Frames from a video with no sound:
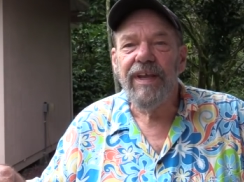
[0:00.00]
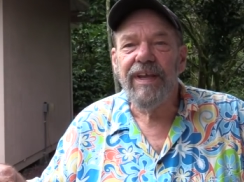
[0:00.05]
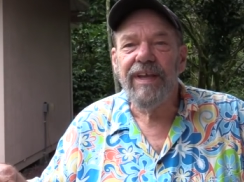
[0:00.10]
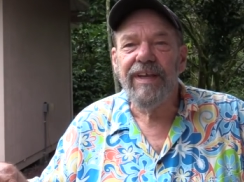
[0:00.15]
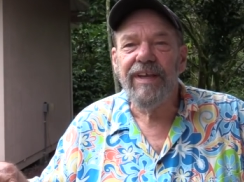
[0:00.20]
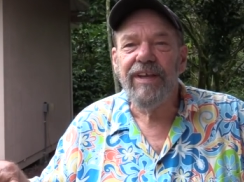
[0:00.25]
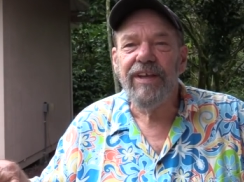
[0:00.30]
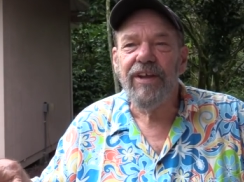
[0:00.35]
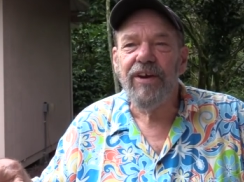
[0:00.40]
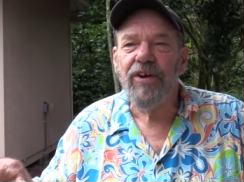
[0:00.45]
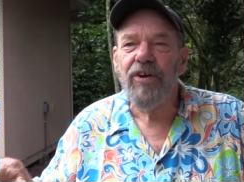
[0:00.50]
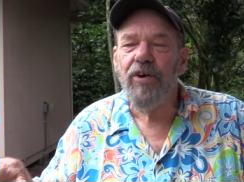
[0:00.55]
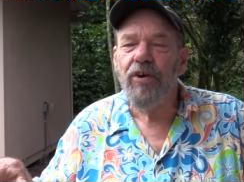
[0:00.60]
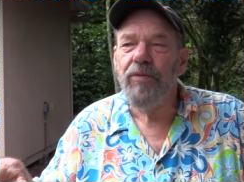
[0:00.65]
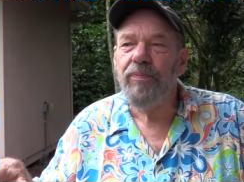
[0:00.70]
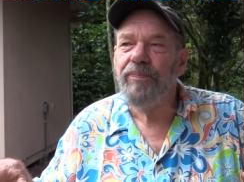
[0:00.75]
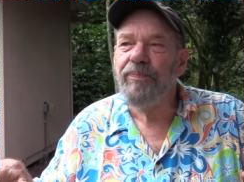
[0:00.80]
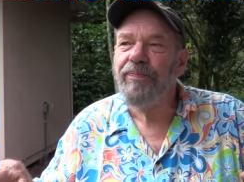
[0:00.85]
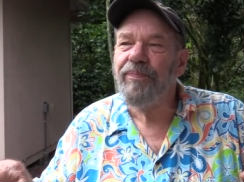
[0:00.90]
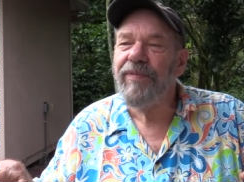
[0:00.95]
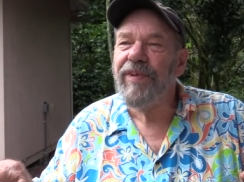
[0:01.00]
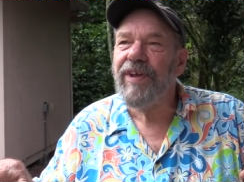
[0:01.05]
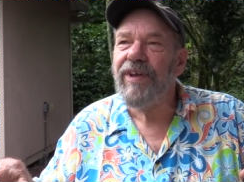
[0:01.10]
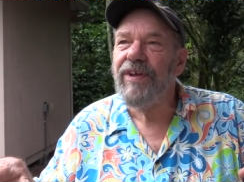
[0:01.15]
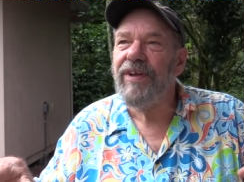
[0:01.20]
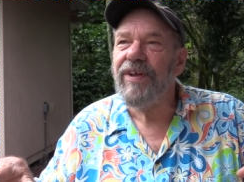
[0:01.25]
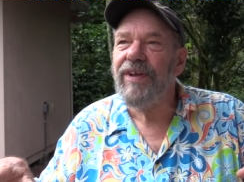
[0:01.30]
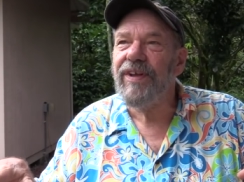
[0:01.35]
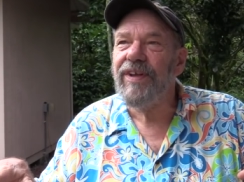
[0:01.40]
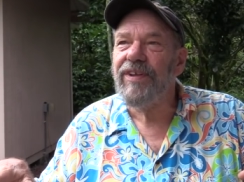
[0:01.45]
you know,
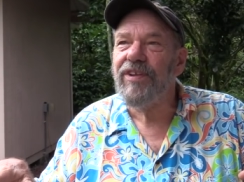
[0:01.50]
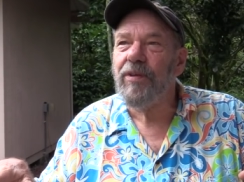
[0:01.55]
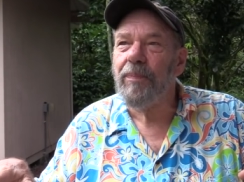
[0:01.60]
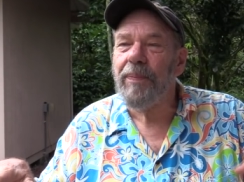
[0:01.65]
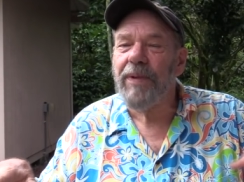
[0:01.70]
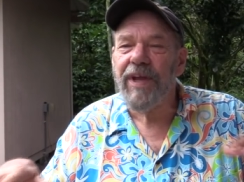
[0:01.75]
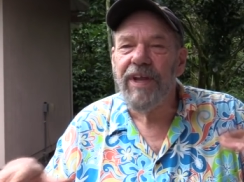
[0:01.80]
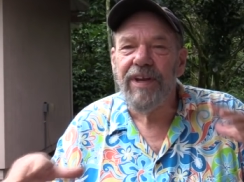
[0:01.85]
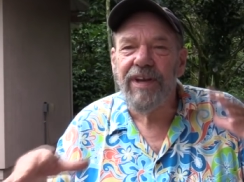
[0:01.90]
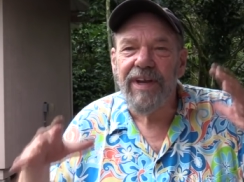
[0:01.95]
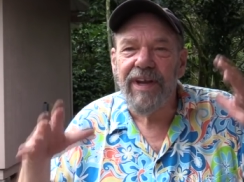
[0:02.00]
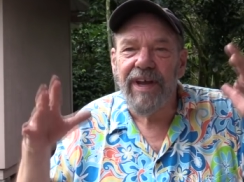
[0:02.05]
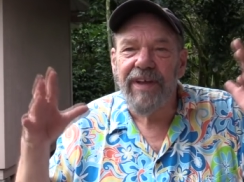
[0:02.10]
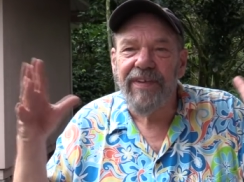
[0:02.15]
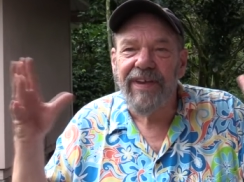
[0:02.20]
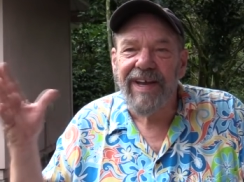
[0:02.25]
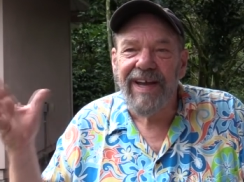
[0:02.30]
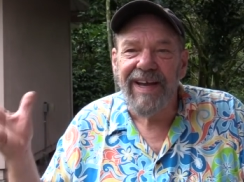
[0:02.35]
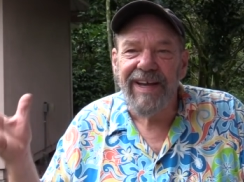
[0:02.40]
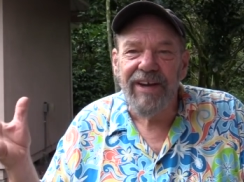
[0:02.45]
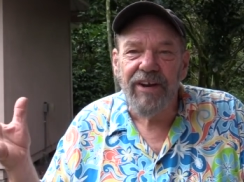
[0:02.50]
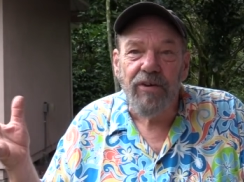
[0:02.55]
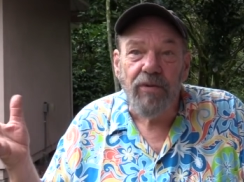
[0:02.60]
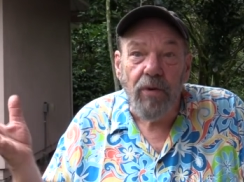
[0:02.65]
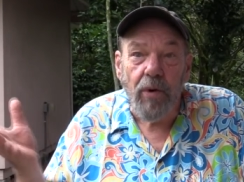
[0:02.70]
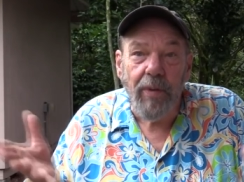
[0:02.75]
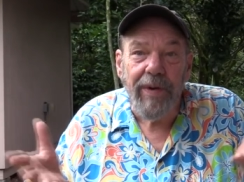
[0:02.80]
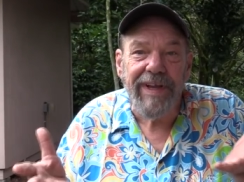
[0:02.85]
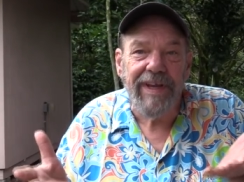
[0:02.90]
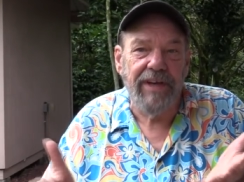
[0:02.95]
it, it, depending on the kind of
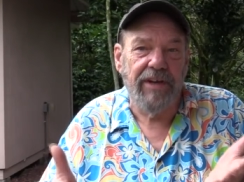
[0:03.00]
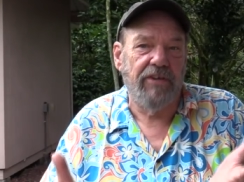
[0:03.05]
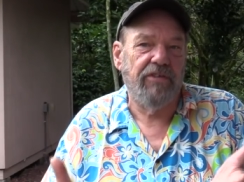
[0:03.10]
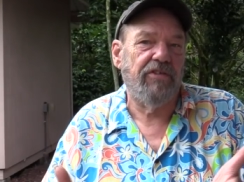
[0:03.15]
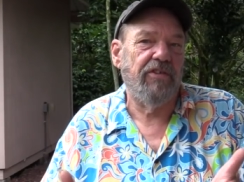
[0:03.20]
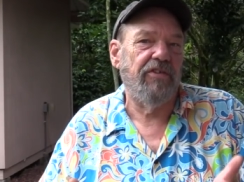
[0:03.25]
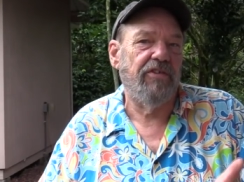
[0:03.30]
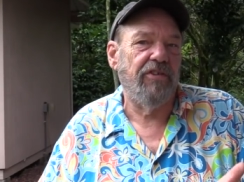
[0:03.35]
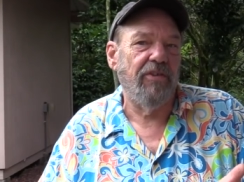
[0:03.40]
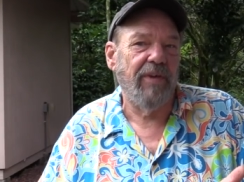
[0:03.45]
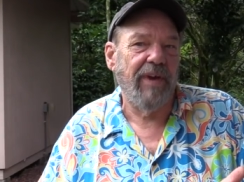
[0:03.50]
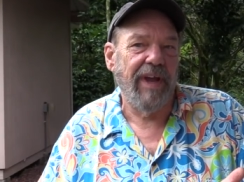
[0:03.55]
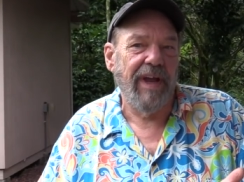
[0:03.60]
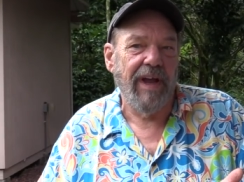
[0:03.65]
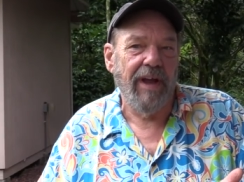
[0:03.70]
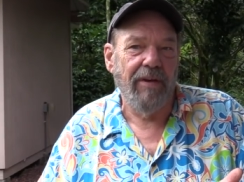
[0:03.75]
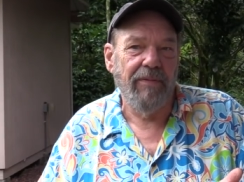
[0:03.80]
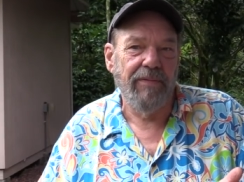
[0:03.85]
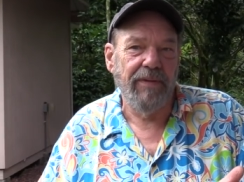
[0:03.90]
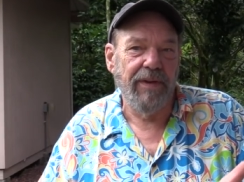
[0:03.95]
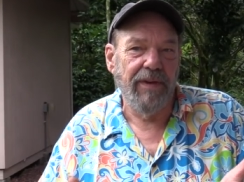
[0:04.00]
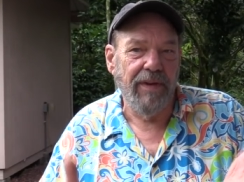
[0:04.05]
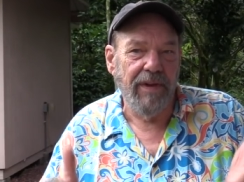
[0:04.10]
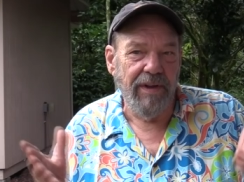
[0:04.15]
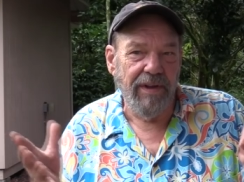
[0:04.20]
growing conditions you have,